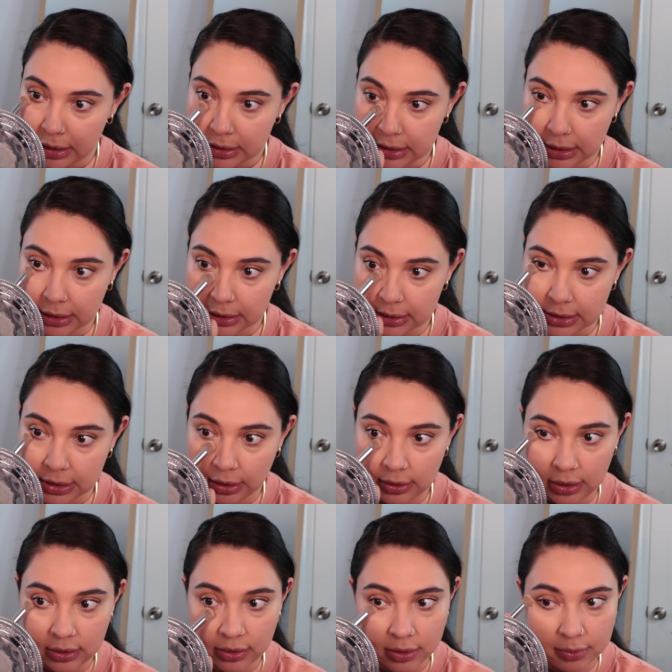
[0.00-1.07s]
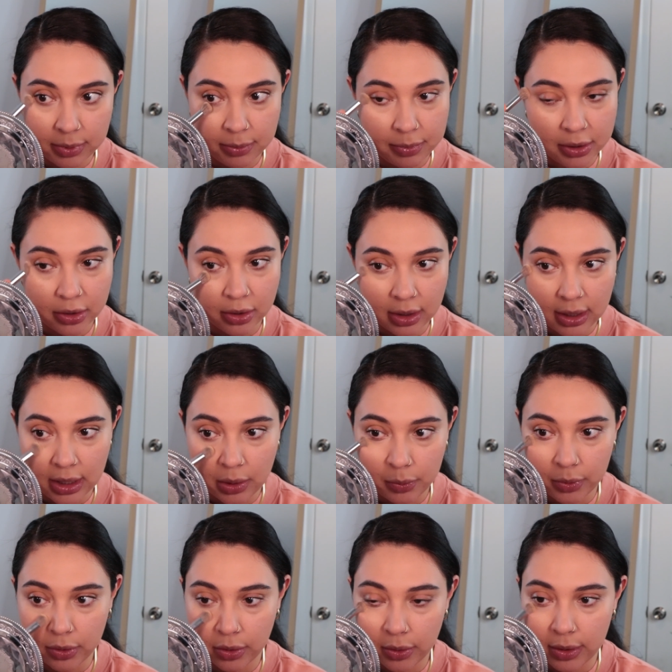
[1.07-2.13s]
to conceal a little bit better, I
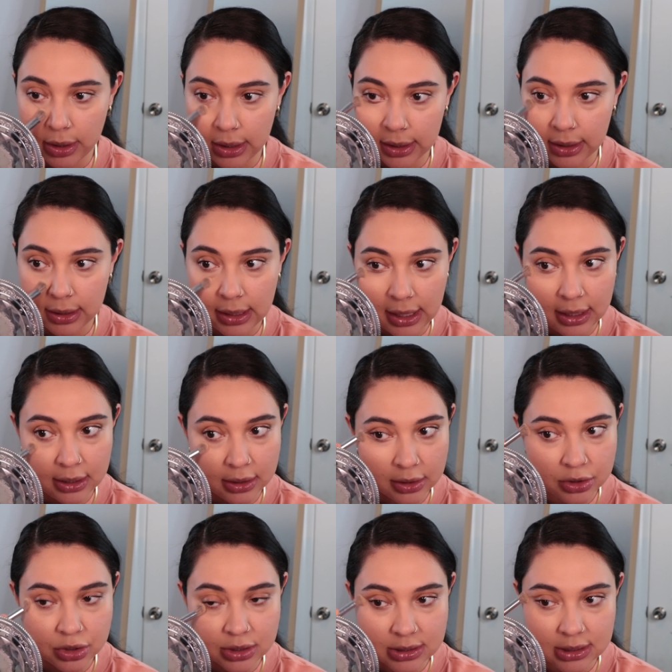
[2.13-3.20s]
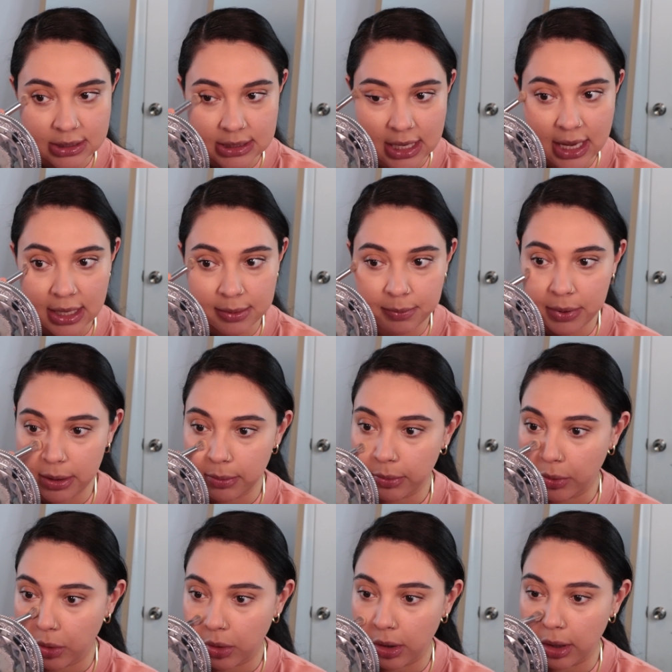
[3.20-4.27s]
will go ahead and add just a dad bit
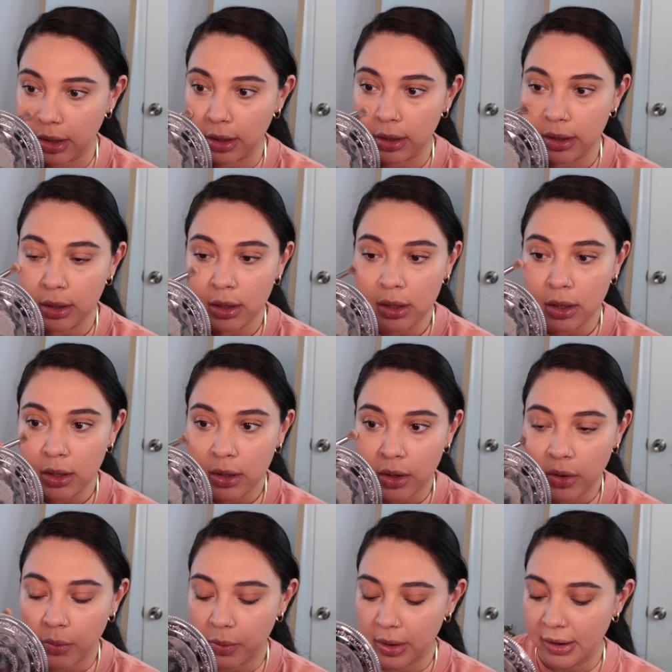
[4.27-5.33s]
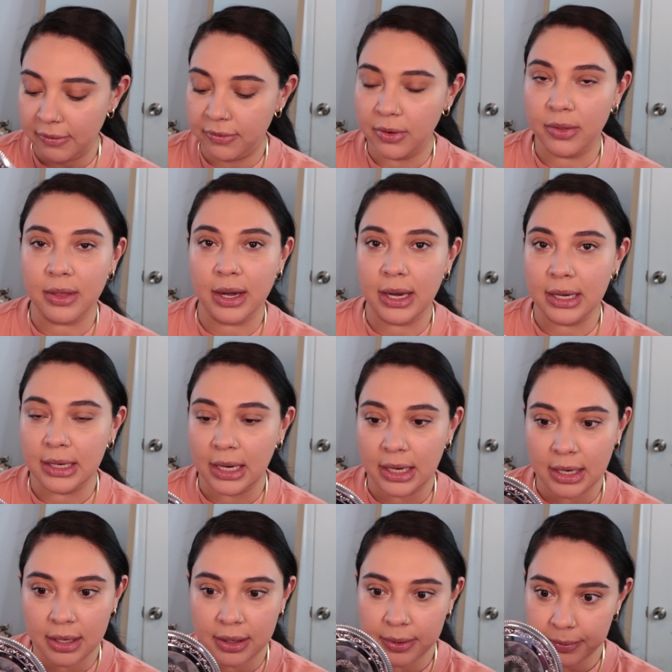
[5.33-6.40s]
more where I feel that I need
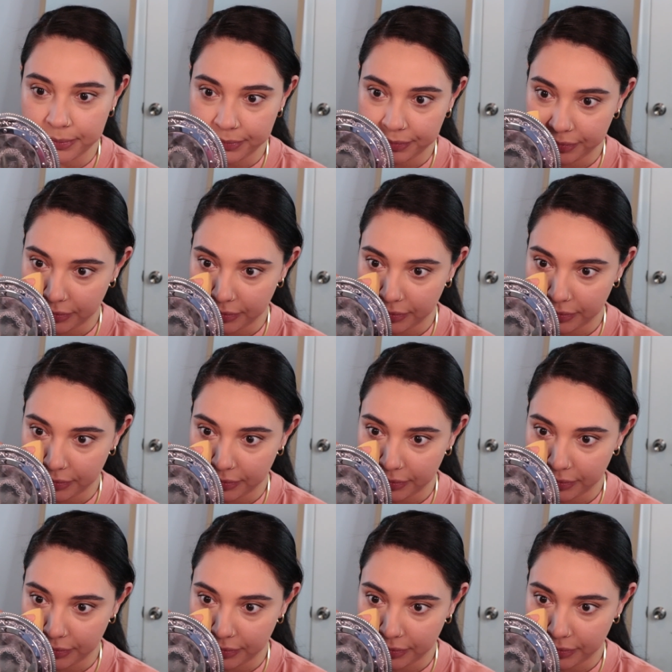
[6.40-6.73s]
it.